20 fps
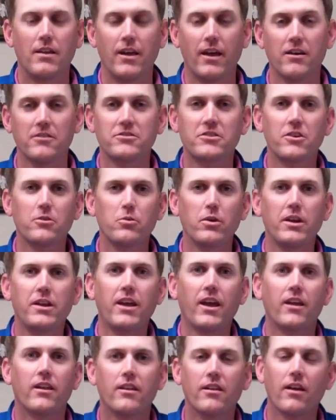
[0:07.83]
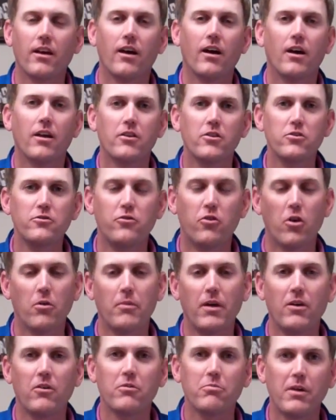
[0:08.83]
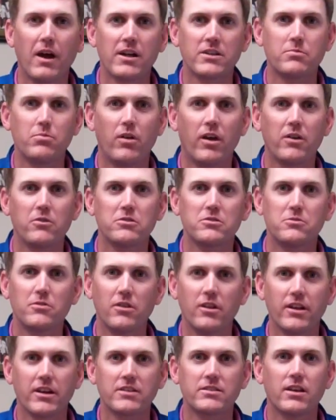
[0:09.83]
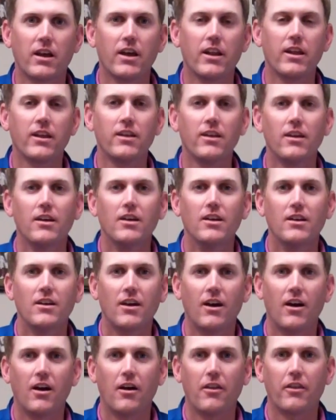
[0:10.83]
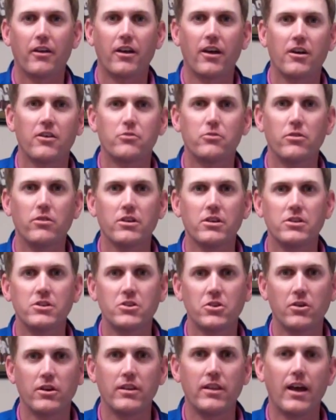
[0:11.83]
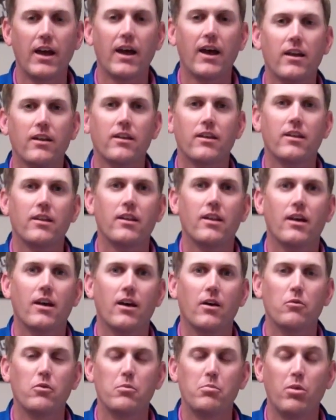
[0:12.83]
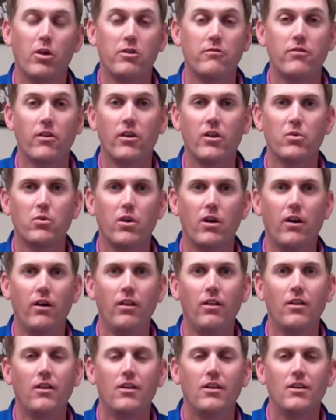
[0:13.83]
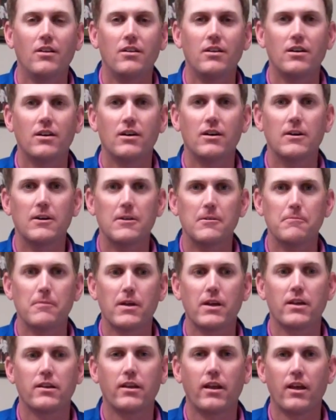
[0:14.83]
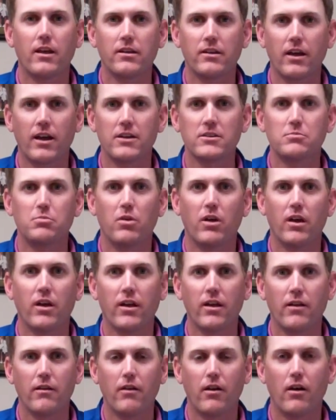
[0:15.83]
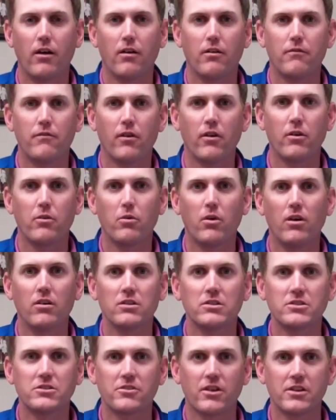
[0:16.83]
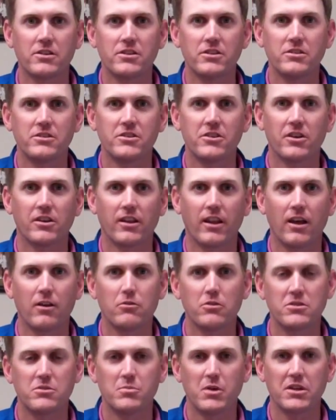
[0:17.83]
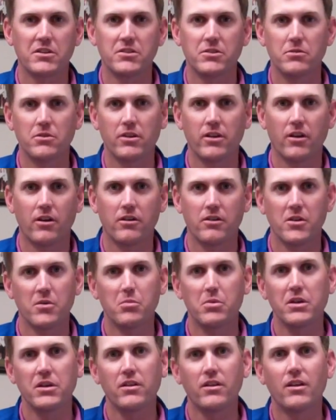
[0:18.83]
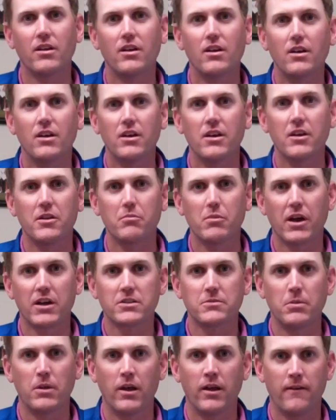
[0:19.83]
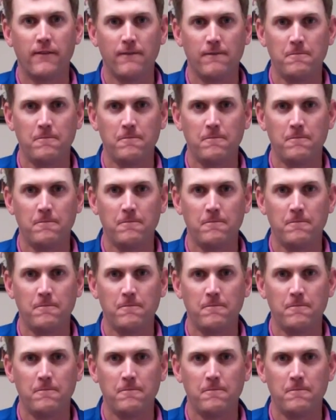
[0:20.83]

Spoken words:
Yeah, it was a good weekend. New format with match play was really exciting. The guys really enjoyed that, and we played very well. Had guys play very well in stretches during that, which makes you really hard to beat in match play.